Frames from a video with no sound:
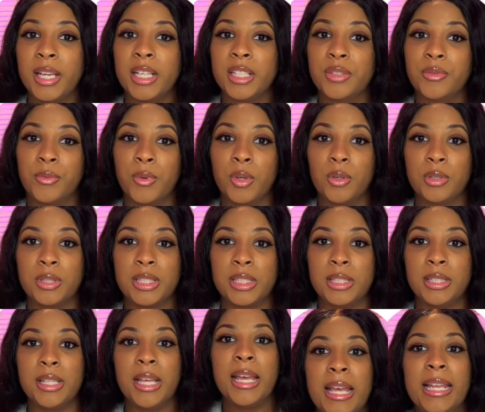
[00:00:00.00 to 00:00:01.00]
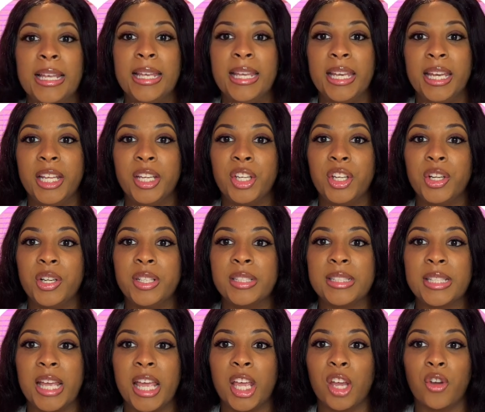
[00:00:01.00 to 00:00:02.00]
is frozen, lenders
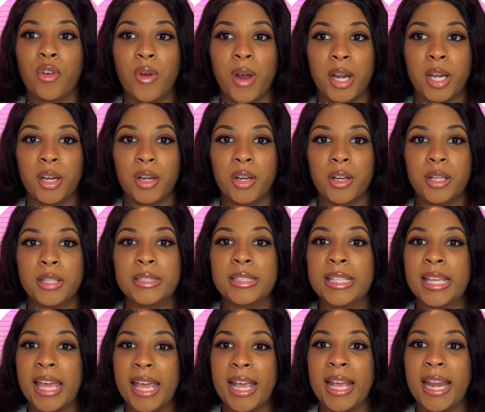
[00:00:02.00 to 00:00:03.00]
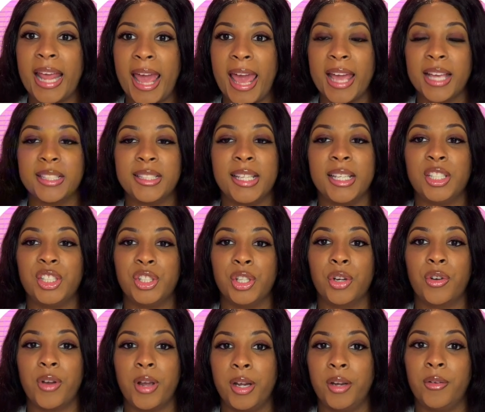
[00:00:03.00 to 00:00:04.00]
and creditors can't access your
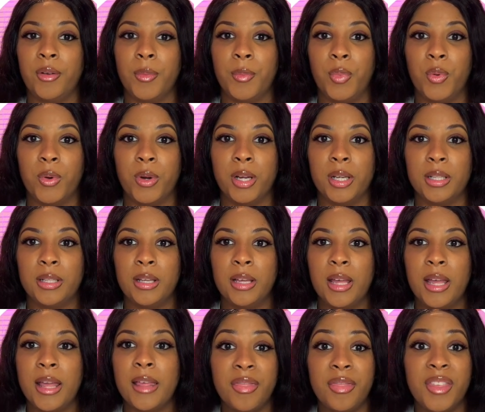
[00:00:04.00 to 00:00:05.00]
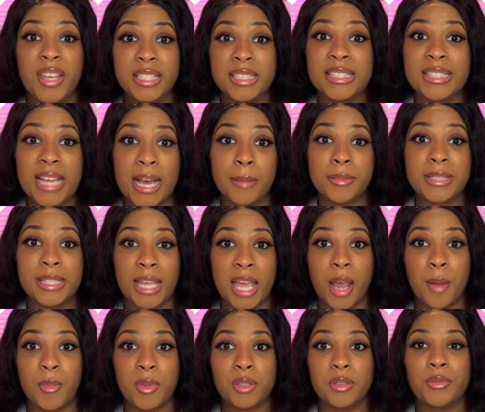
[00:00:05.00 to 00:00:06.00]
credit report. This stops
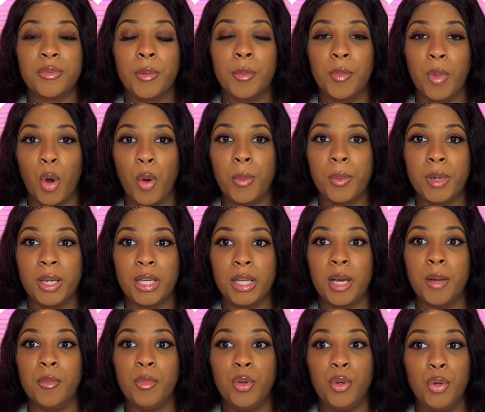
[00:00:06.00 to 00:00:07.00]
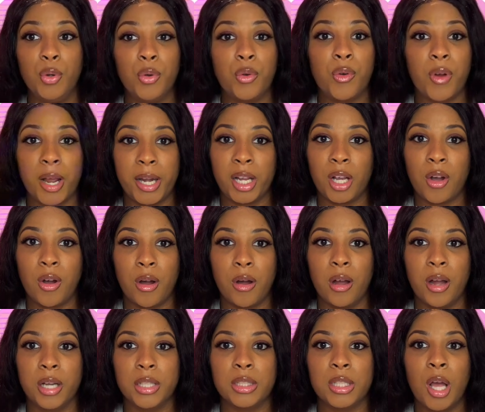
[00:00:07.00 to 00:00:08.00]
scammers from opening up new credit
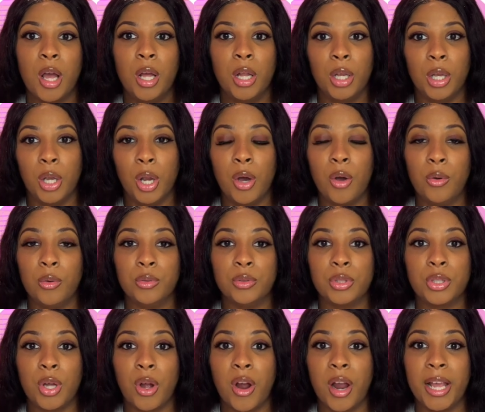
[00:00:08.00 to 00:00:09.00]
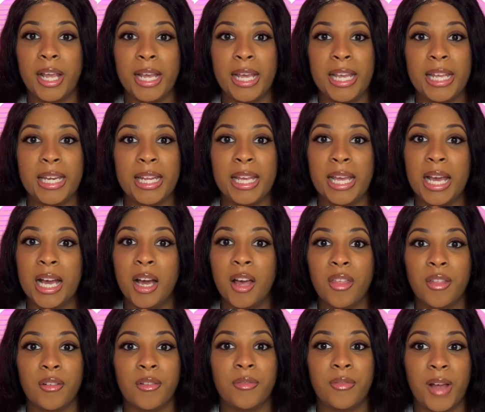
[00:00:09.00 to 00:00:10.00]
cards, loans, or any
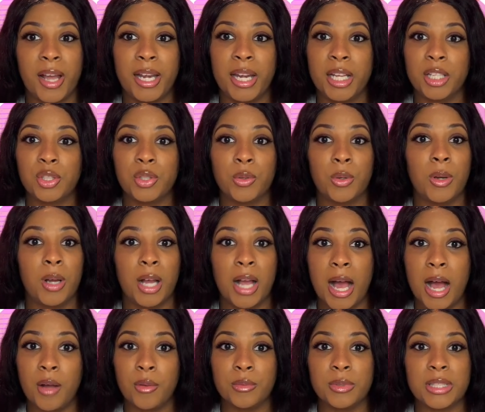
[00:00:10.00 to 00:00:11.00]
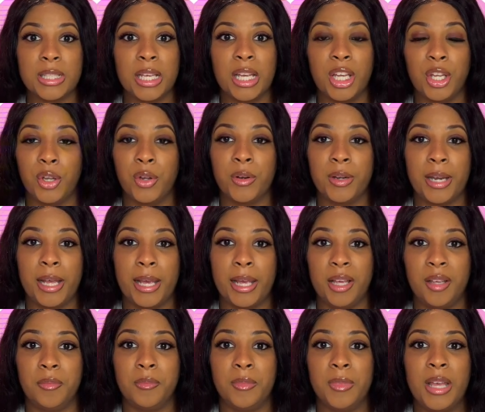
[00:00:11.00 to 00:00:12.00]
other financial accounts in your
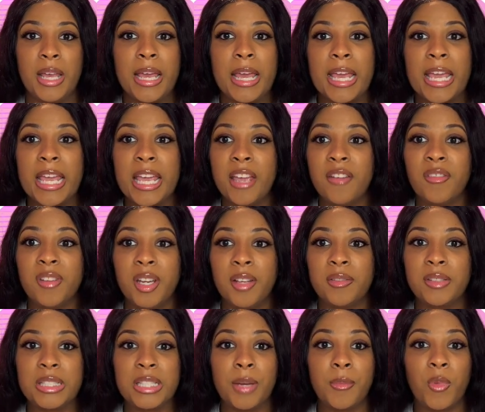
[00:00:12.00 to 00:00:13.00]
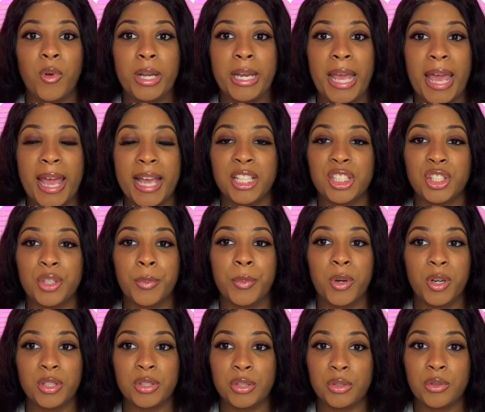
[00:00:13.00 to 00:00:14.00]
name. Even if someone has your
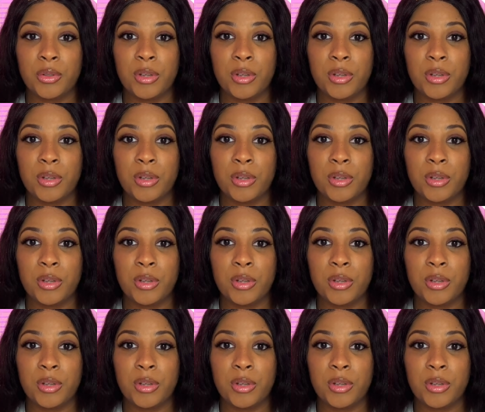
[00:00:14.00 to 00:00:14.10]
personal